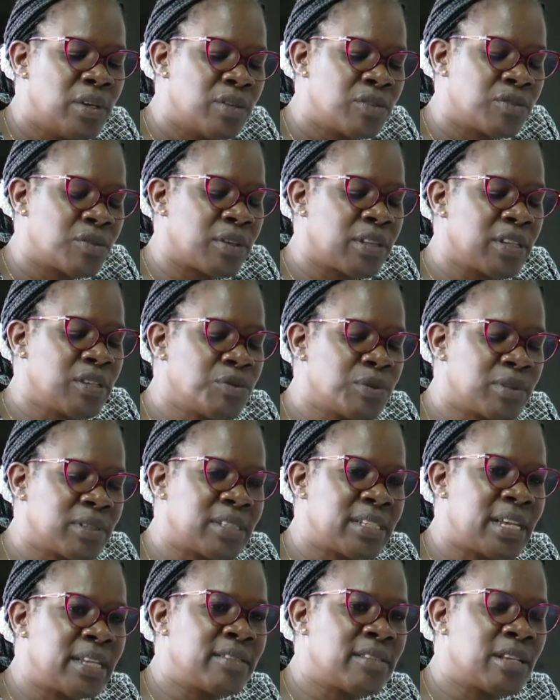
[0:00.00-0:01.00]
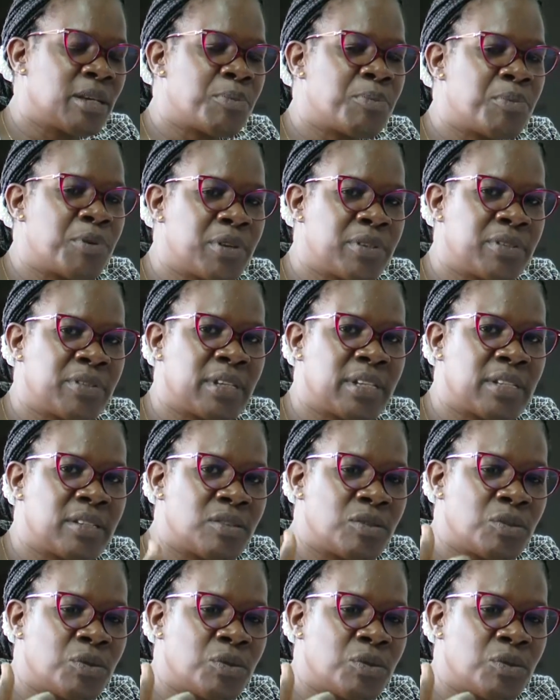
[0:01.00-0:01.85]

So this was just a process